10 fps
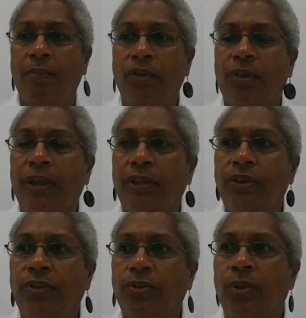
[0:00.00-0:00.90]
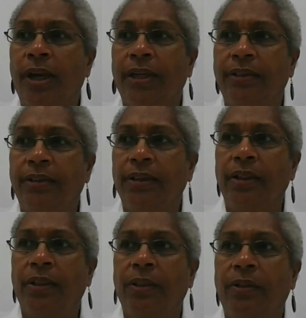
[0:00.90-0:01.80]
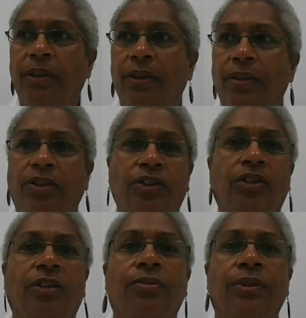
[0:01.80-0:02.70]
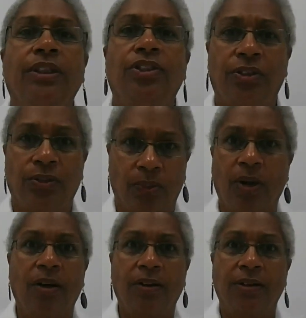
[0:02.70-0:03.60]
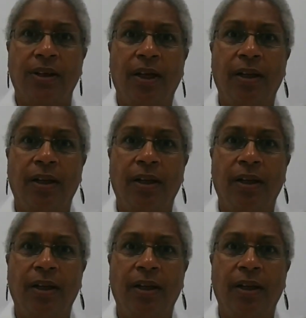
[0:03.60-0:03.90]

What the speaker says: trying to right just egregious wrongs,